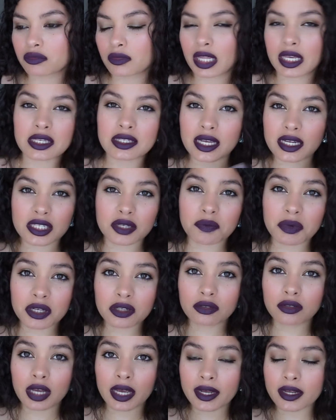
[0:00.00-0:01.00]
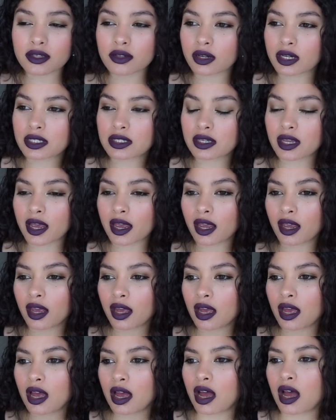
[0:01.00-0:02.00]
like sex appeal, I guess you could say.
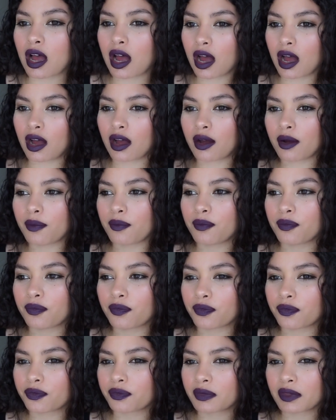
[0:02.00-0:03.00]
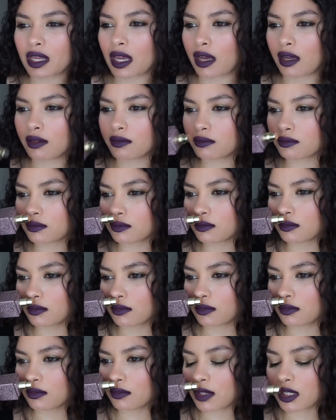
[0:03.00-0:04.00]
Um, yeah.
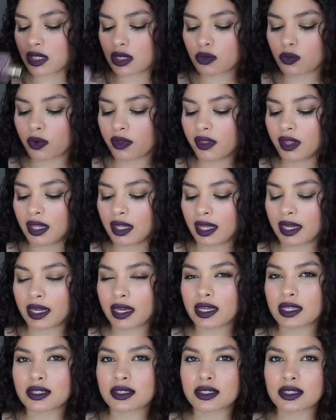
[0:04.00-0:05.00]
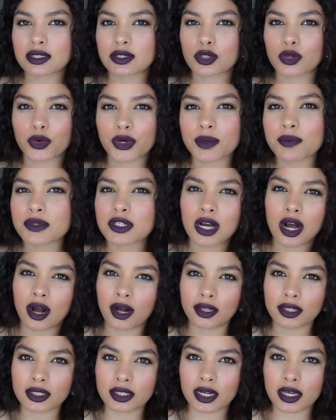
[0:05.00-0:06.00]
This is one that like, it screams
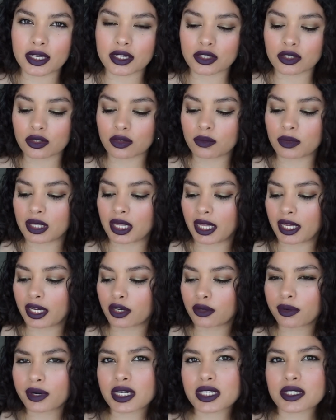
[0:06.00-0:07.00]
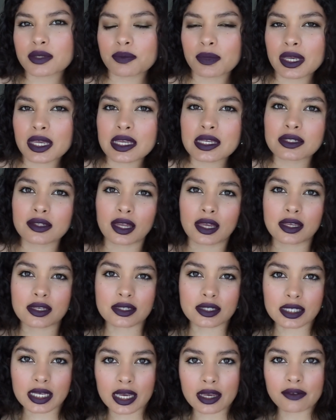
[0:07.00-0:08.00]
holidays to me, like Christmas,
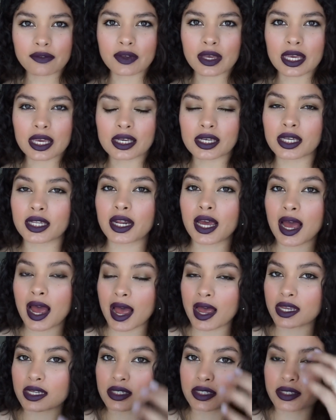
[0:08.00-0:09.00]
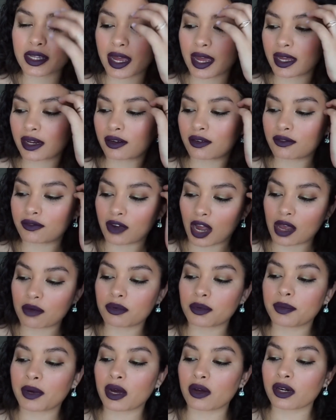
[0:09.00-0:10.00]
Thanksgiving. It has that vibe
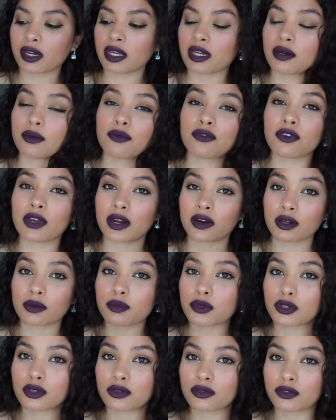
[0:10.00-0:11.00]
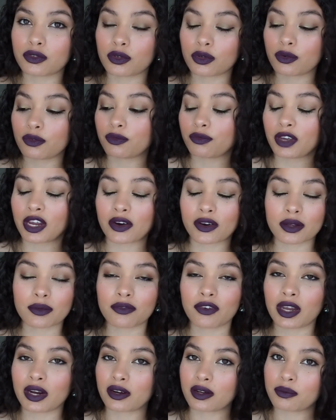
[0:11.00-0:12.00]
about it. Very beautiful, very,
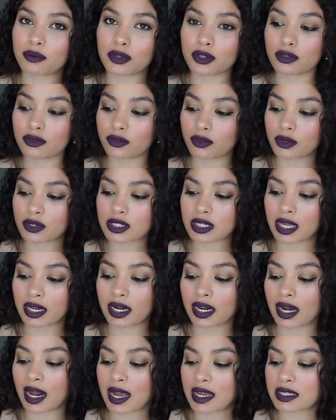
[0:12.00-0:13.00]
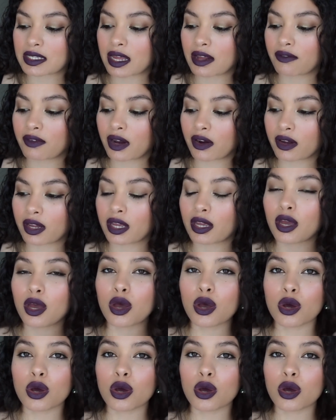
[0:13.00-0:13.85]
very beautiful scent. It has that very